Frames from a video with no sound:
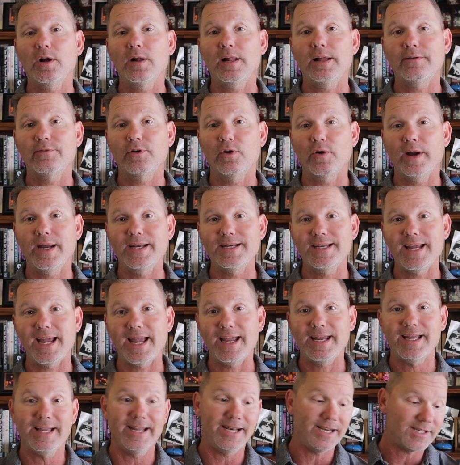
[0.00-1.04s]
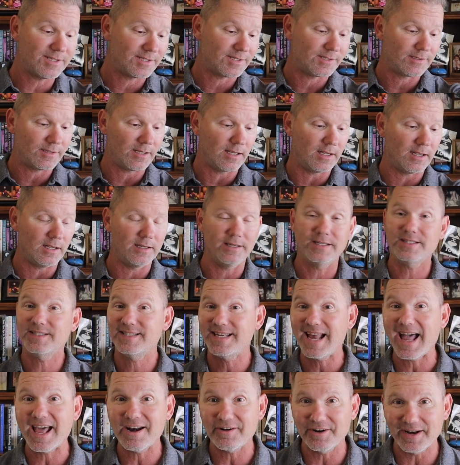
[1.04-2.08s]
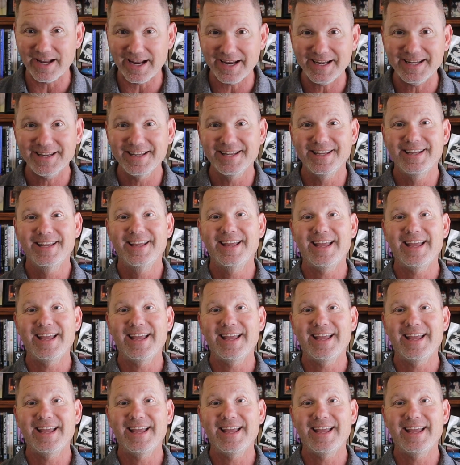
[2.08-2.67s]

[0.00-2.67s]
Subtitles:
all have a great day. It's Saturday,